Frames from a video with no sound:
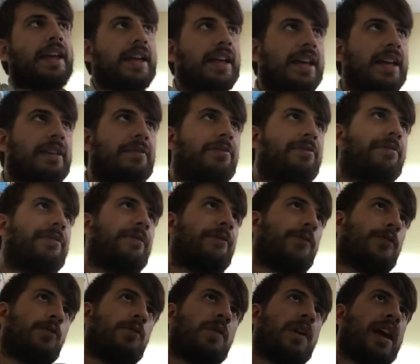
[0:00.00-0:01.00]
If
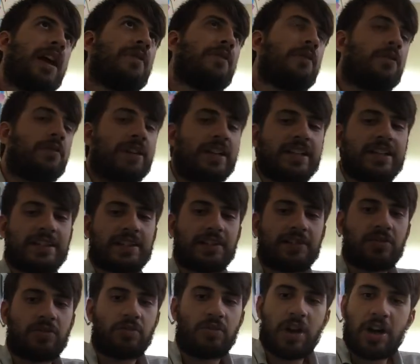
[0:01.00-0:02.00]
for whatever reason
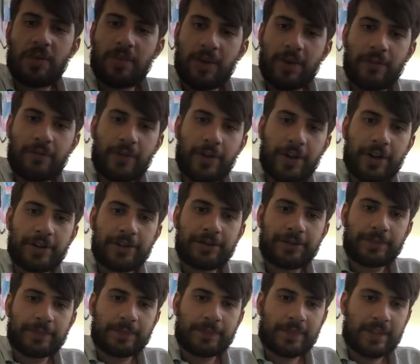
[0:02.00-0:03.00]
your mobile
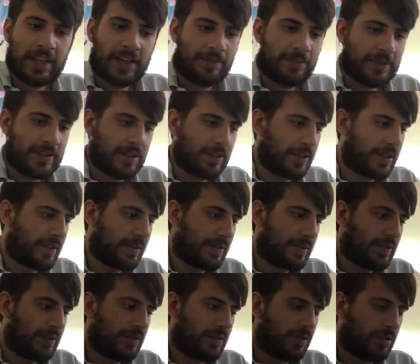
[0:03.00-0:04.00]
phone, sorry,
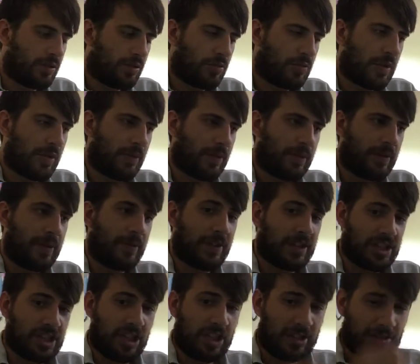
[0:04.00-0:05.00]
not your mobile phone, if a
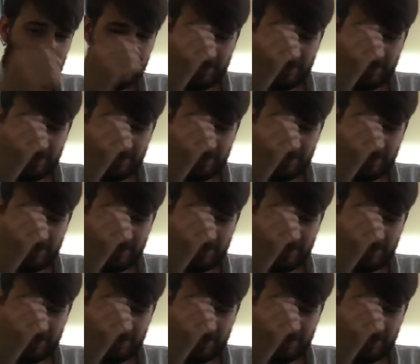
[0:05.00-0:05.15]
shop